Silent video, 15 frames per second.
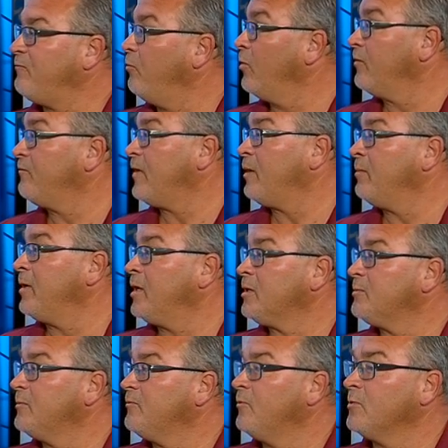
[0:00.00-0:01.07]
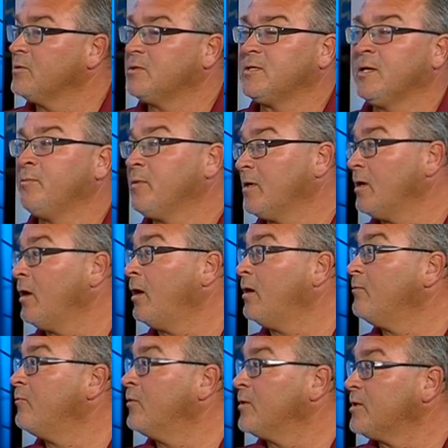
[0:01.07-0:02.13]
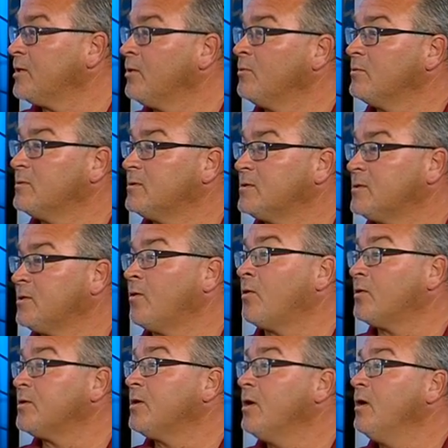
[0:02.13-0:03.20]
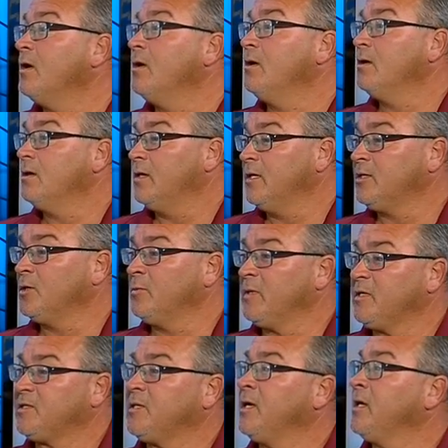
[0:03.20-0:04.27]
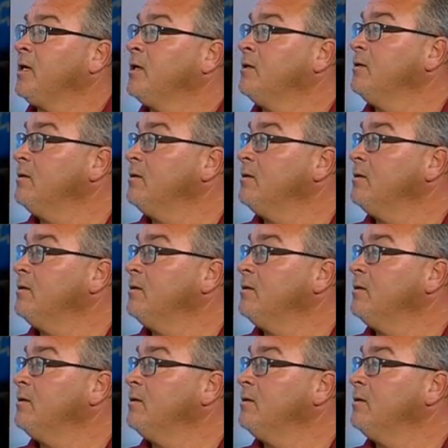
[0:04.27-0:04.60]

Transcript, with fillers: 45 minutes before 7 o'clock, before the show starts. He's going to be singing.